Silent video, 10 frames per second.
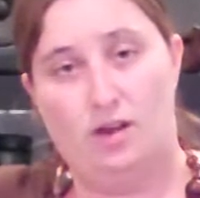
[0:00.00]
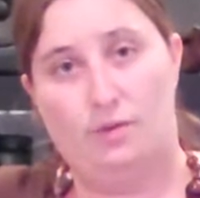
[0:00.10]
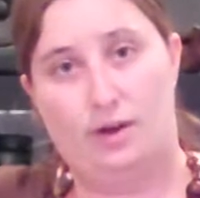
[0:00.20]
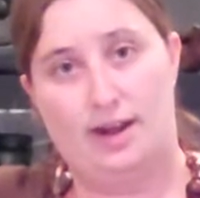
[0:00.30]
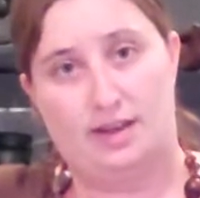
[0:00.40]

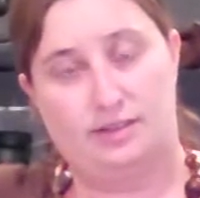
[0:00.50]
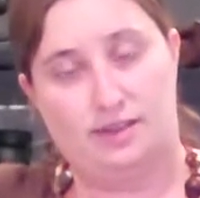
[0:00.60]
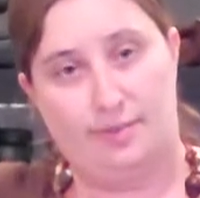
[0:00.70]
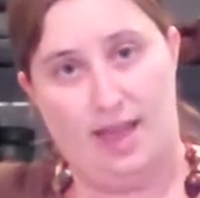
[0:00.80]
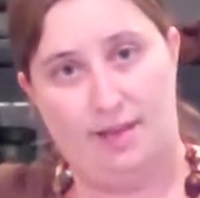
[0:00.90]
what ends
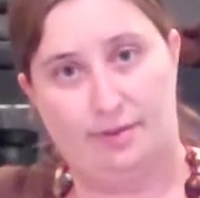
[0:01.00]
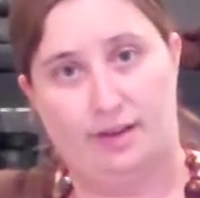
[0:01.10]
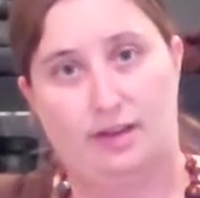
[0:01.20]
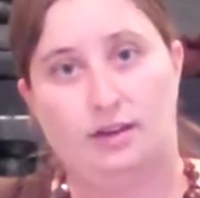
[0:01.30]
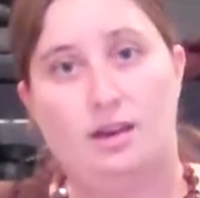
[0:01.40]
up
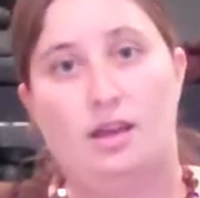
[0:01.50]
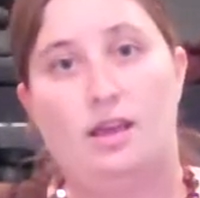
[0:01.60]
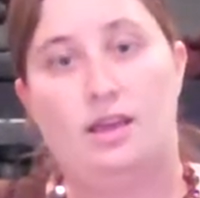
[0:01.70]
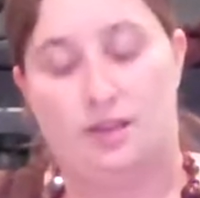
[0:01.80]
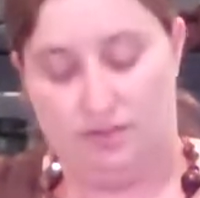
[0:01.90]
happening
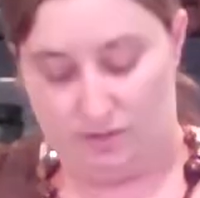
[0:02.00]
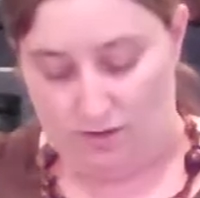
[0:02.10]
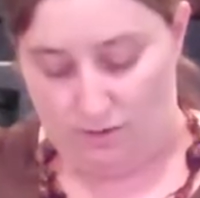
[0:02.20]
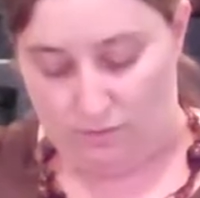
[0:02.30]
is